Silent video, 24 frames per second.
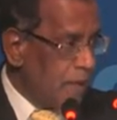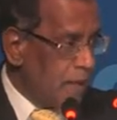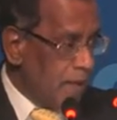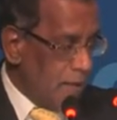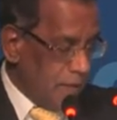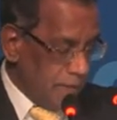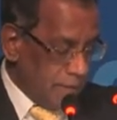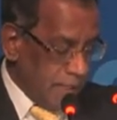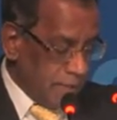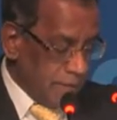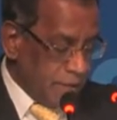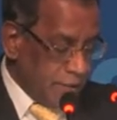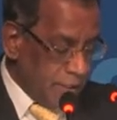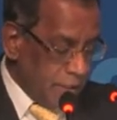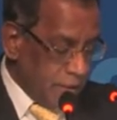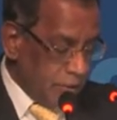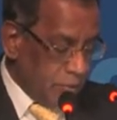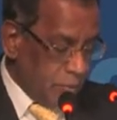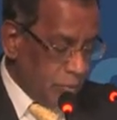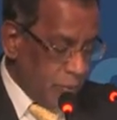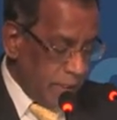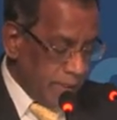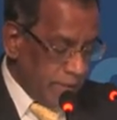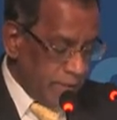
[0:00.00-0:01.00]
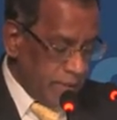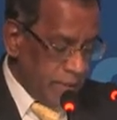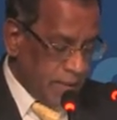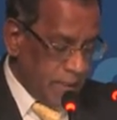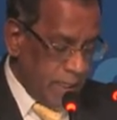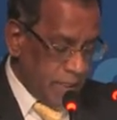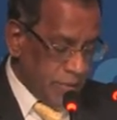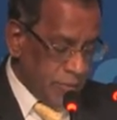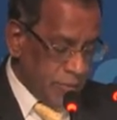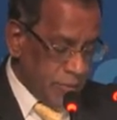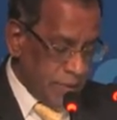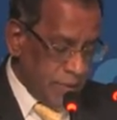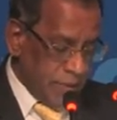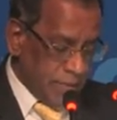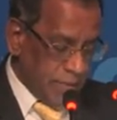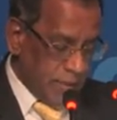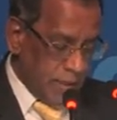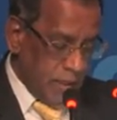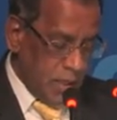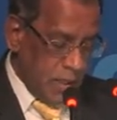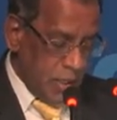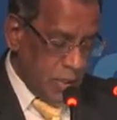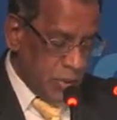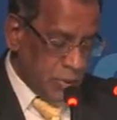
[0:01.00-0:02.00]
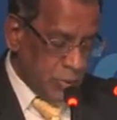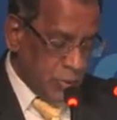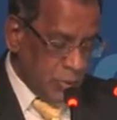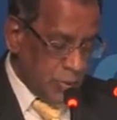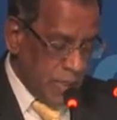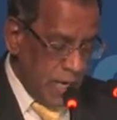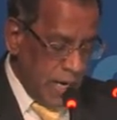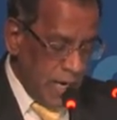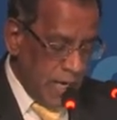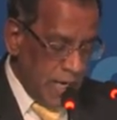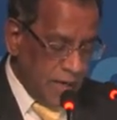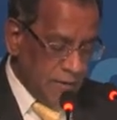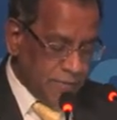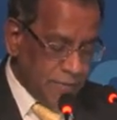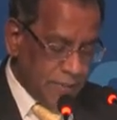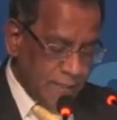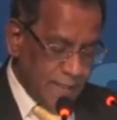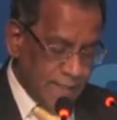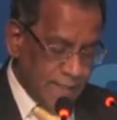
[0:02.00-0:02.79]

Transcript: that G20 countries should have the